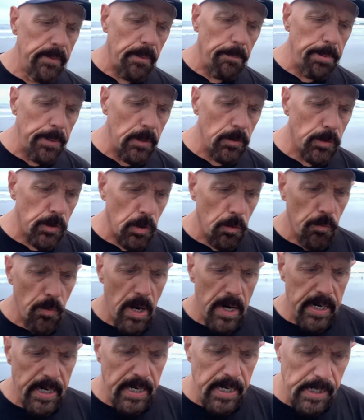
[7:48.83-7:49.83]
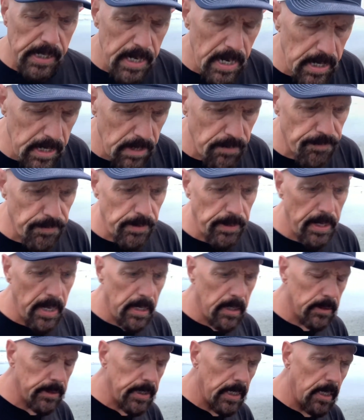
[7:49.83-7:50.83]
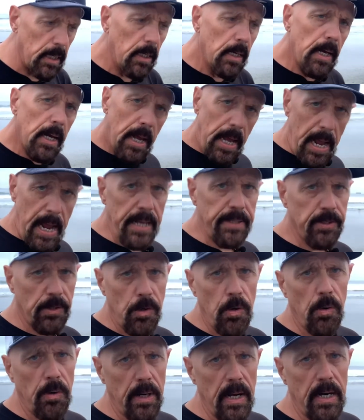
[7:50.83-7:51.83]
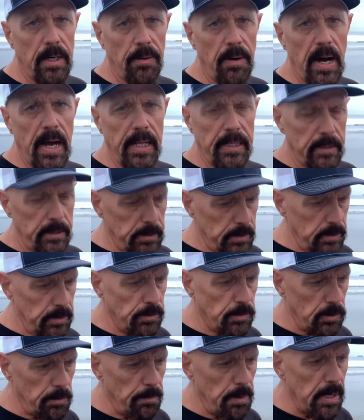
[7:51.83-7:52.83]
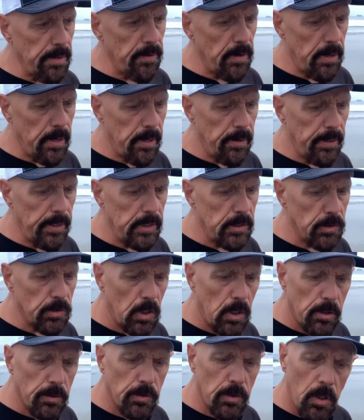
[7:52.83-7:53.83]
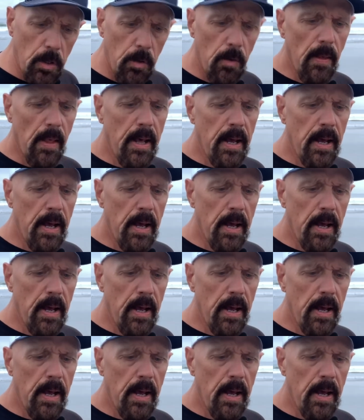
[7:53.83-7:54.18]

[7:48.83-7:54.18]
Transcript: The boats are running and gunning for yellowtail at the Coronado Islands and some other areas also.